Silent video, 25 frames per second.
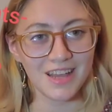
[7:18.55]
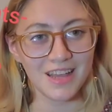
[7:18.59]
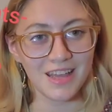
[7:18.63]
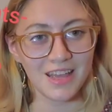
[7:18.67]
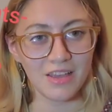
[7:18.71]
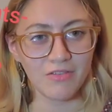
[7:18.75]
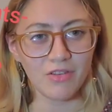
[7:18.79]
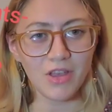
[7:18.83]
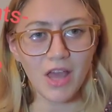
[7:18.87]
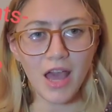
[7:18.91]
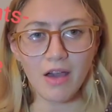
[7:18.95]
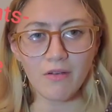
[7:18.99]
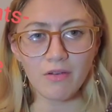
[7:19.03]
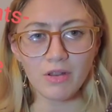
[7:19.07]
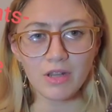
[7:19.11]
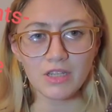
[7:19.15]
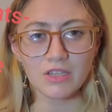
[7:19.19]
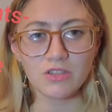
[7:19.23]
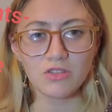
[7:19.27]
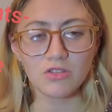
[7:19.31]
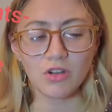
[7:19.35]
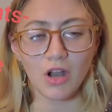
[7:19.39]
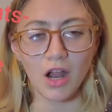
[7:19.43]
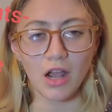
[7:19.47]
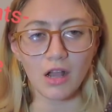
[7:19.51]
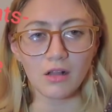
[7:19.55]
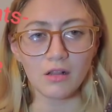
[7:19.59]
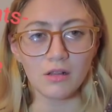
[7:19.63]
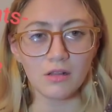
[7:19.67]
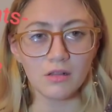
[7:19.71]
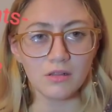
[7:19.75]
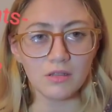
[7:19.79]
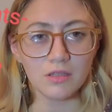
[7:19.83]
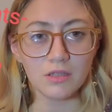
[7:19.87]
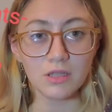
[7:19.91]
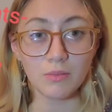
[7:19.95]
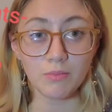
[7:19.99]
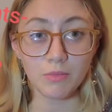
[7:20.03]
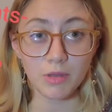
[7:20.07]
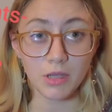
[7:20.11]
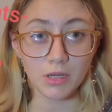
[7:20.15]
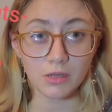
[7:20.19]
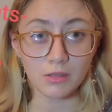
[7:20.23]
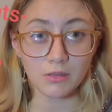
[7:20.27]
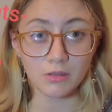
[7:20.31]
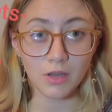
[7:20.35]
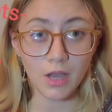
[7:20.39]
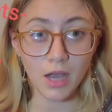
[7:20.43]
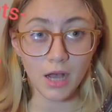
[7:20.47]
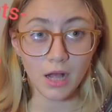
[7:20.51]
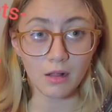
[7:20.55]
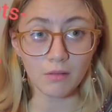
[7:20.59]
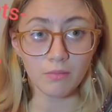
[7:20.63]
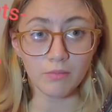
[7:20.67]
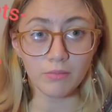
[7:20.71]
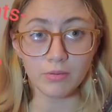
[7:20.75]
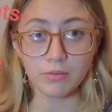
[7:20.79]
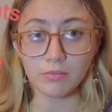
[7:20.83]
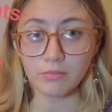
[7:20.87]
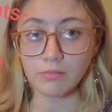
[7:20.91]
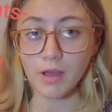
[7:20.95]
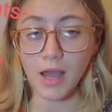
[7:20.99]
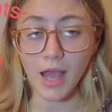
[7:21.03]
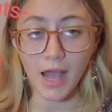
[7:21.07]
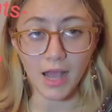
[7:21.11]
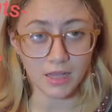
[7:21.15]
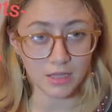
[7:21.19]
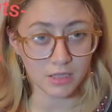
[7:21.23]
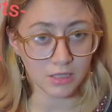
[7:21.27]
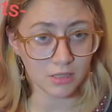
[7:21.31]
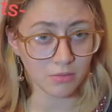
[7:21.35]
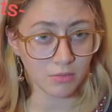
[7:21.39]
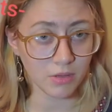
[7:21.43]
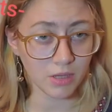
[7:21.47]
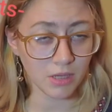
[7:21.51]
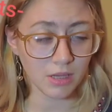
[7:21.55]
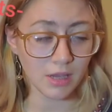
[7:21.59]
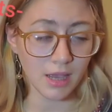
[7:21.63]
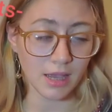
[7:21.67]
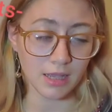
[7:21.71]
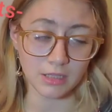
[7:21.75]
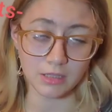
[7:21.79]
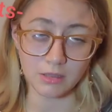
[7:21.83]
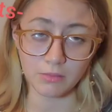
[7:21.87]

If you have any struggles, I'm here to help. Ask me.